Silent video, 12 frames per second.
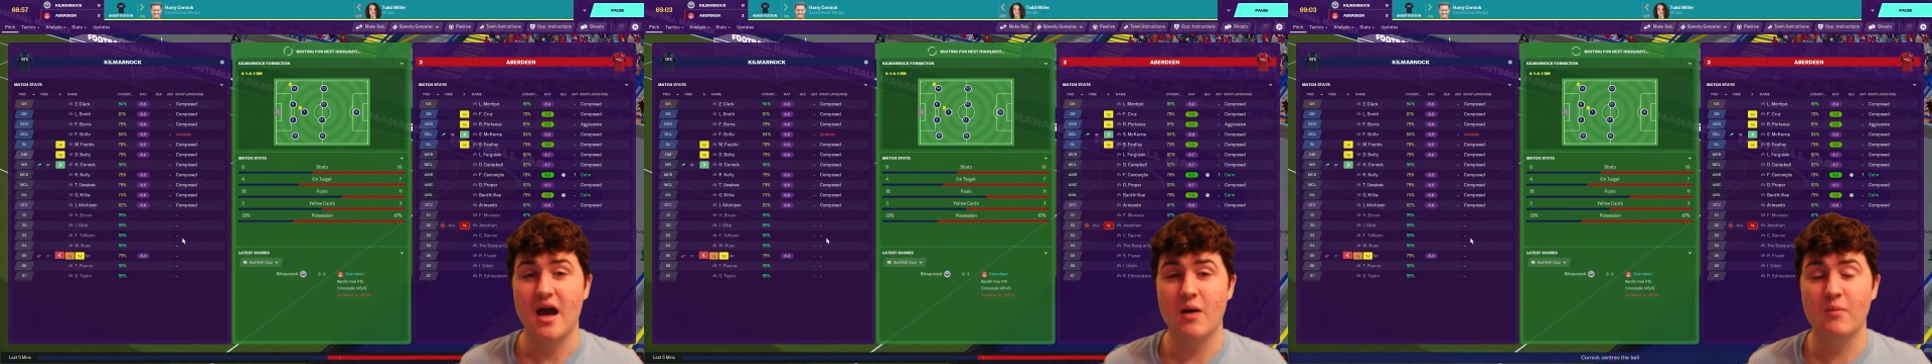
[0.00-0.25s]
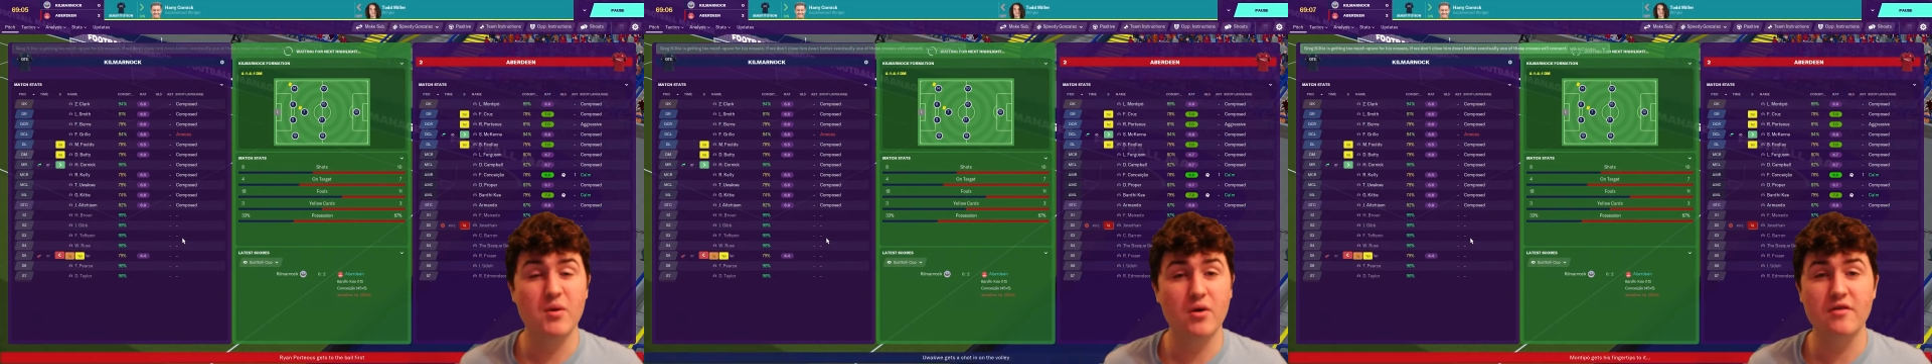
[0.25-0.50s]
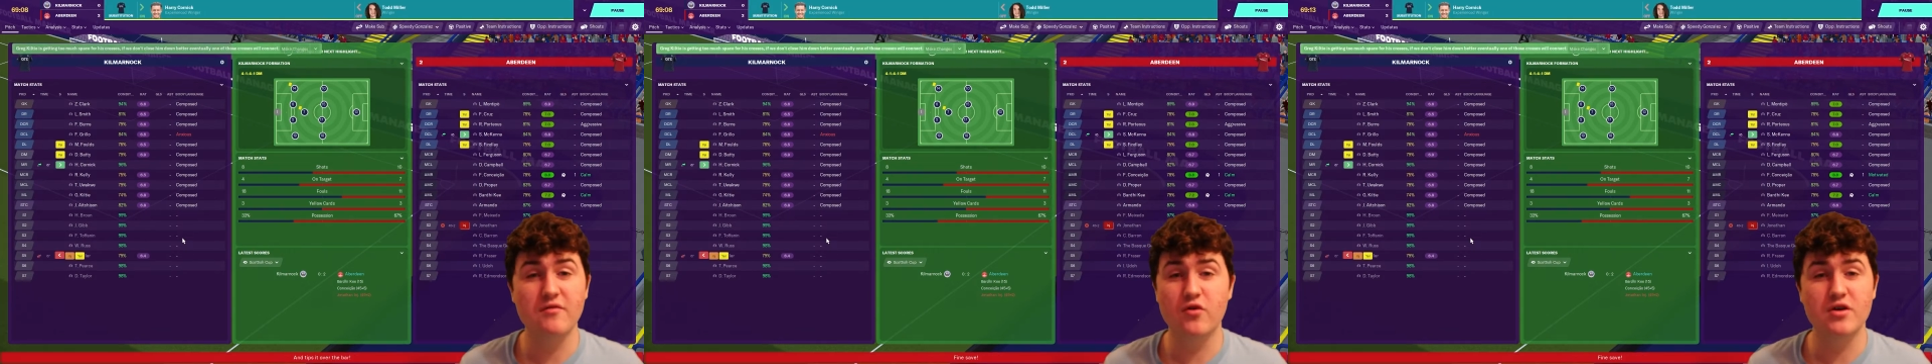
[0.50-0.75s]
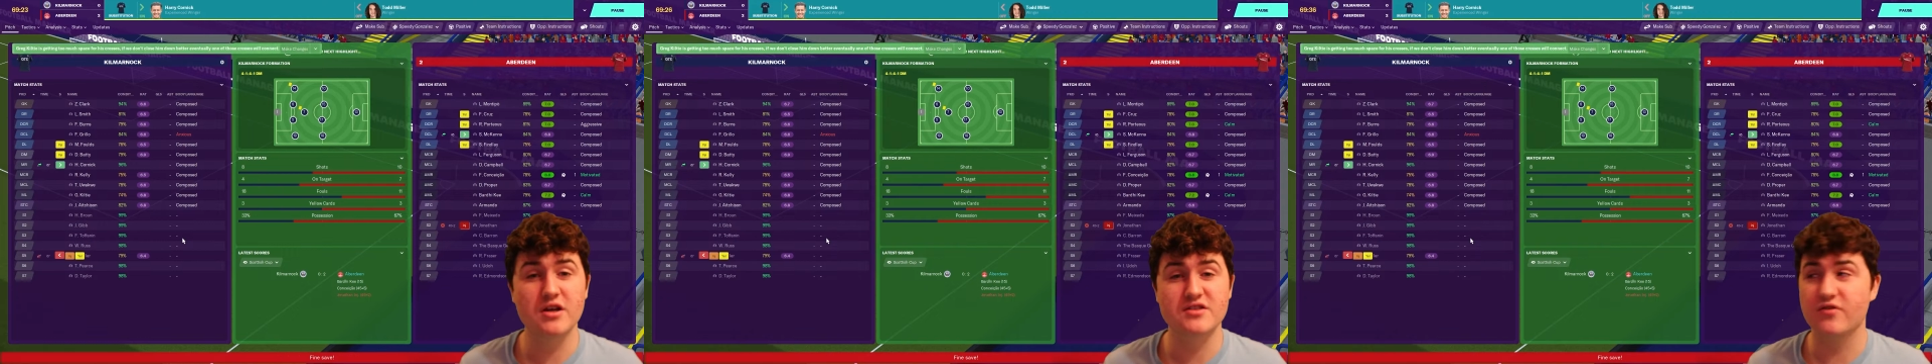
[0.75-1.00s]
We were in
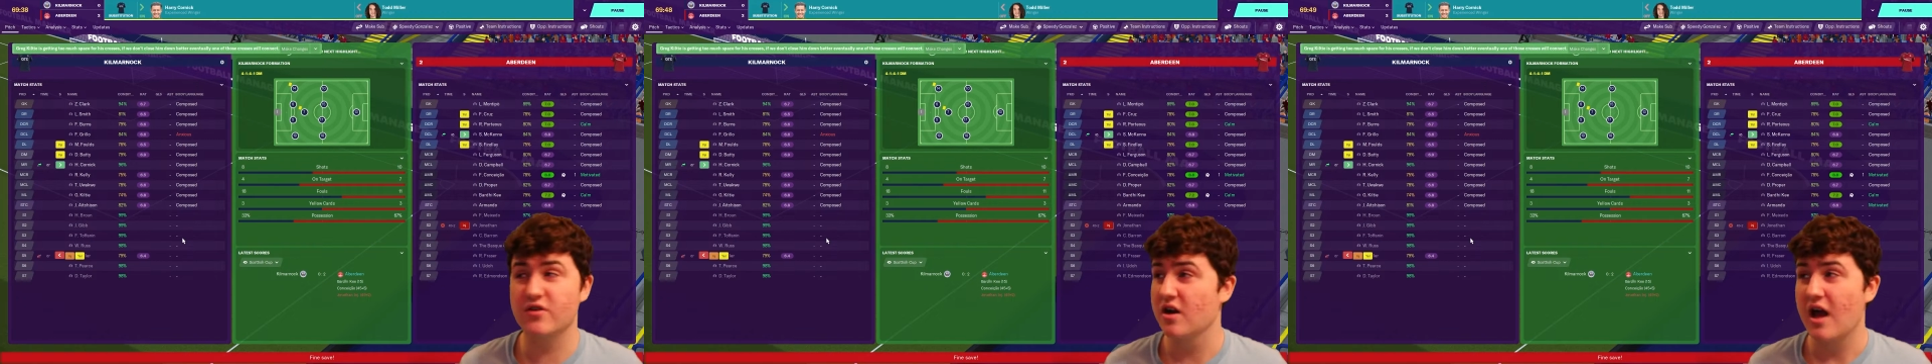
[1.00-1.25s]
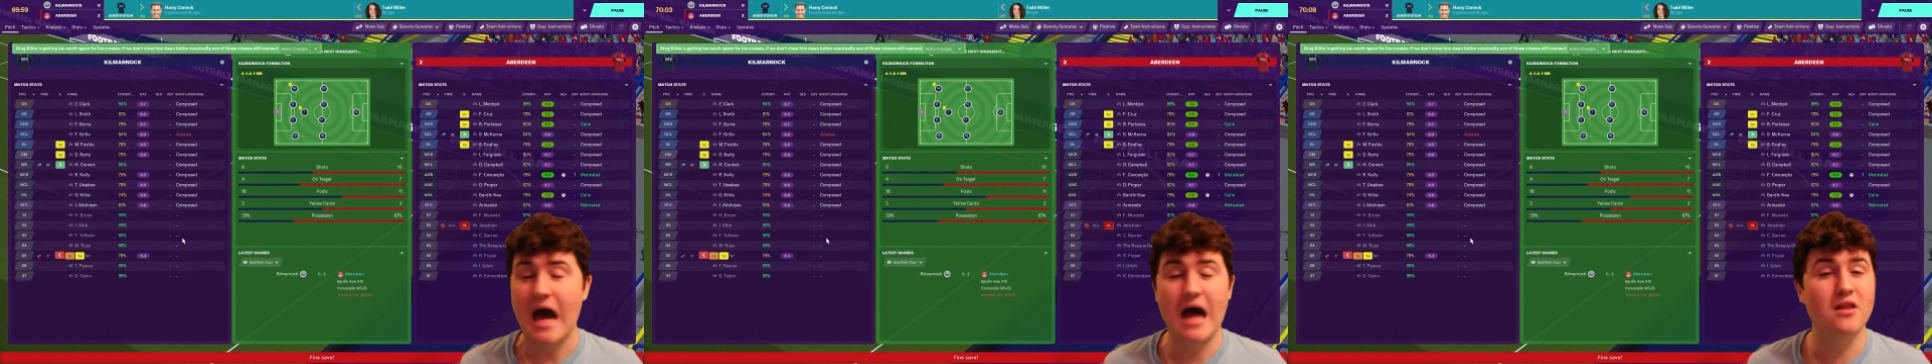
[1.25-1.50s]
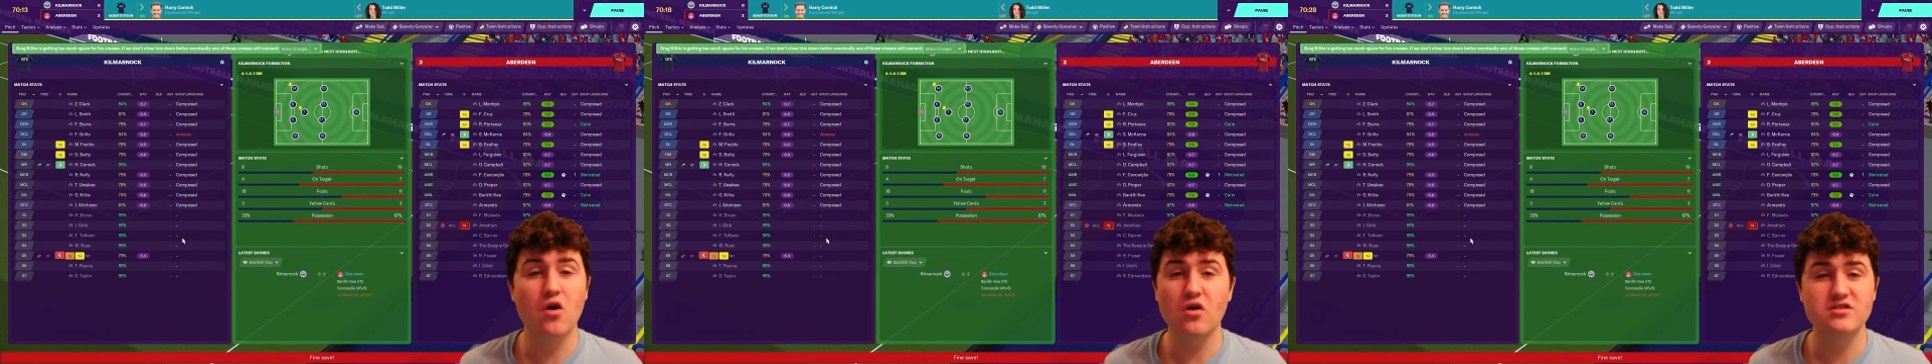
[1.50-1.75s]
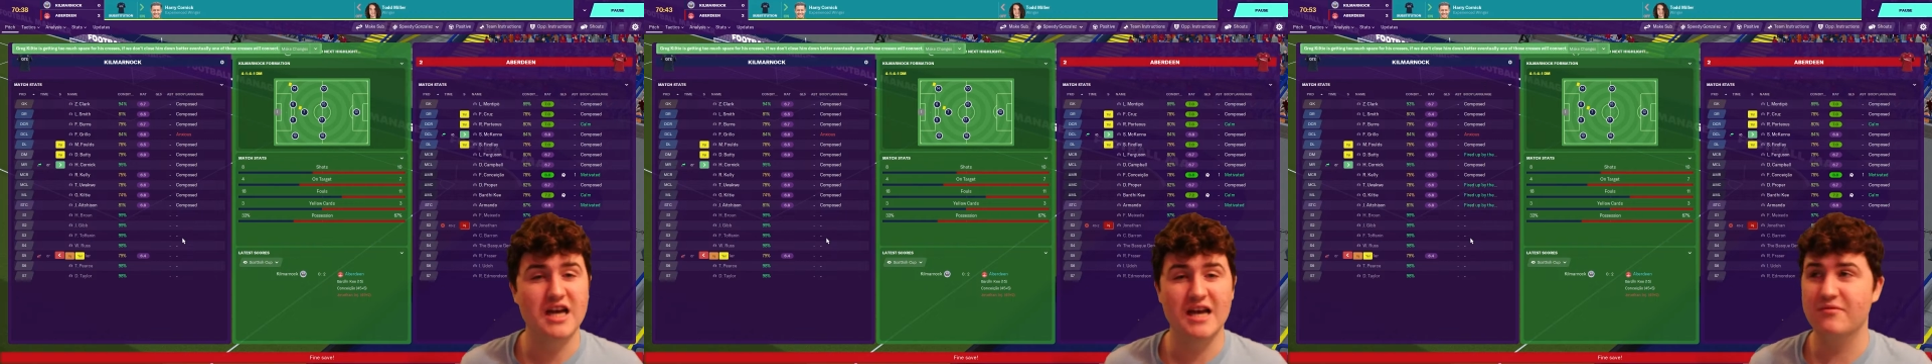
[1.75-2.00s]
focus for a long
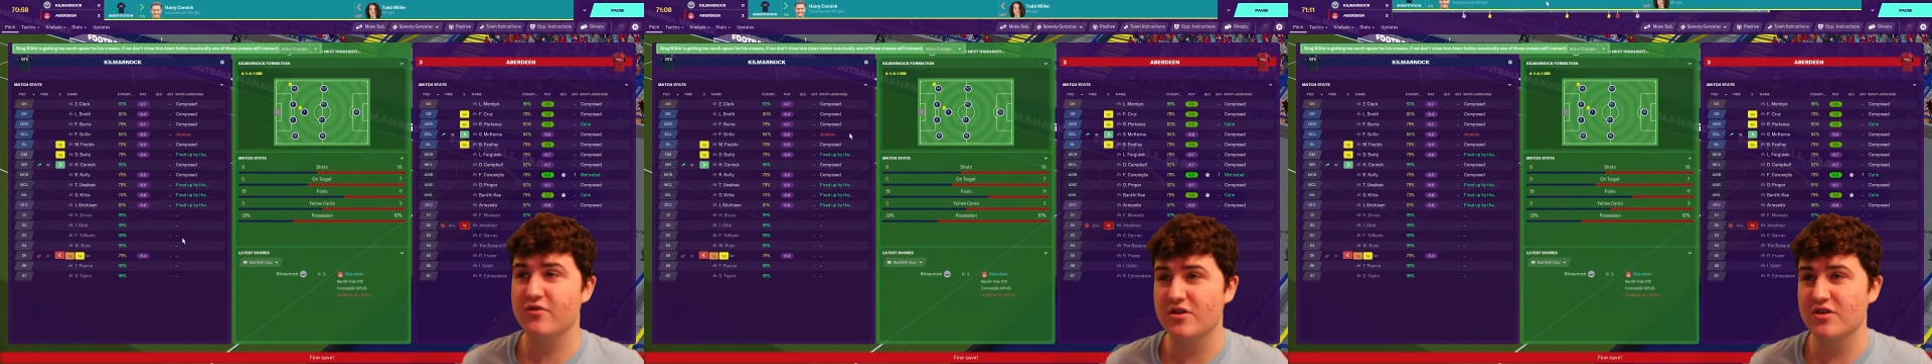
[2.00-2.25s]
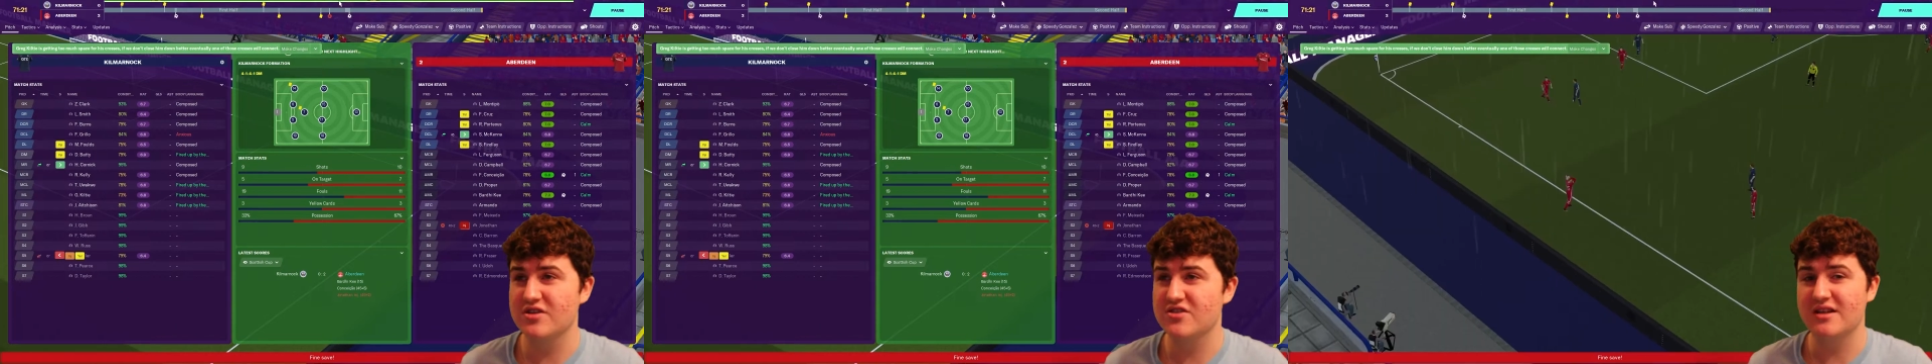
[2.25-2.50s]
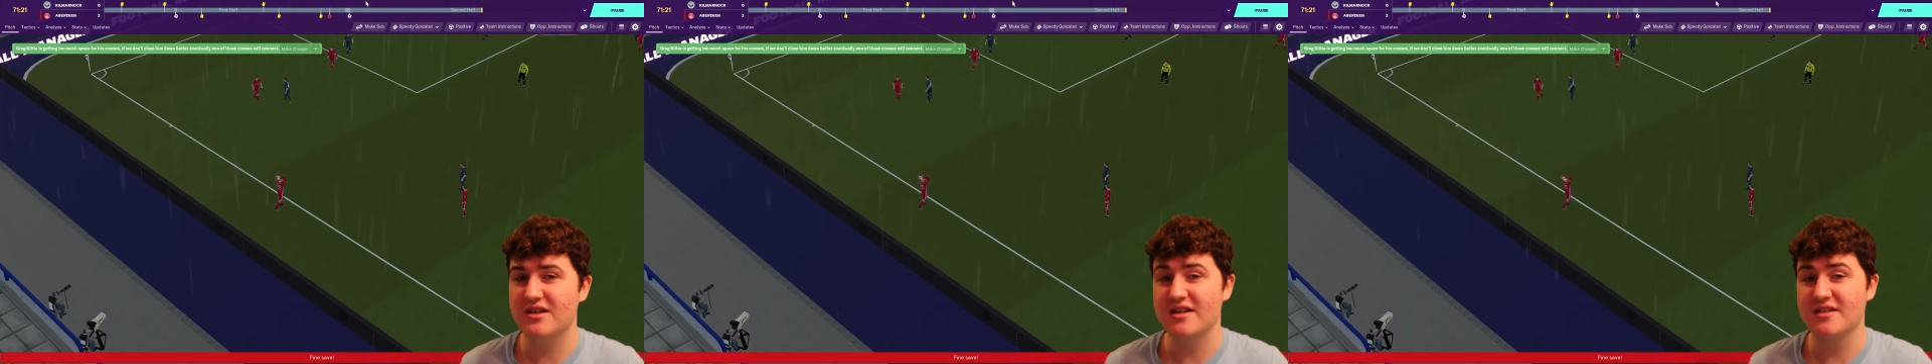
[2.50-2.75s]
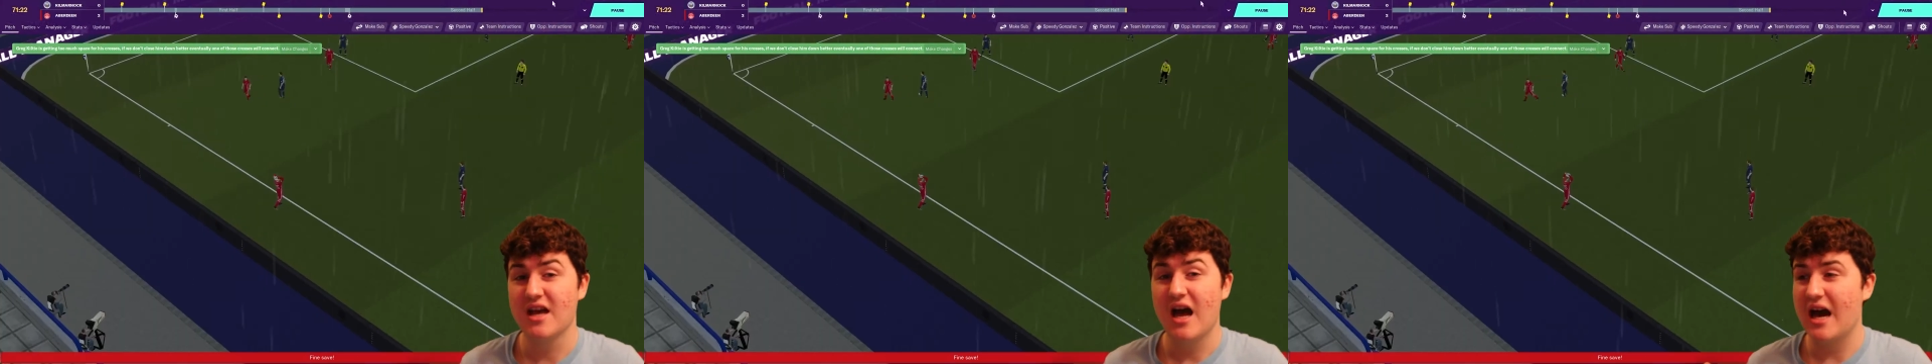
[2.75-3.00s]
time through this series,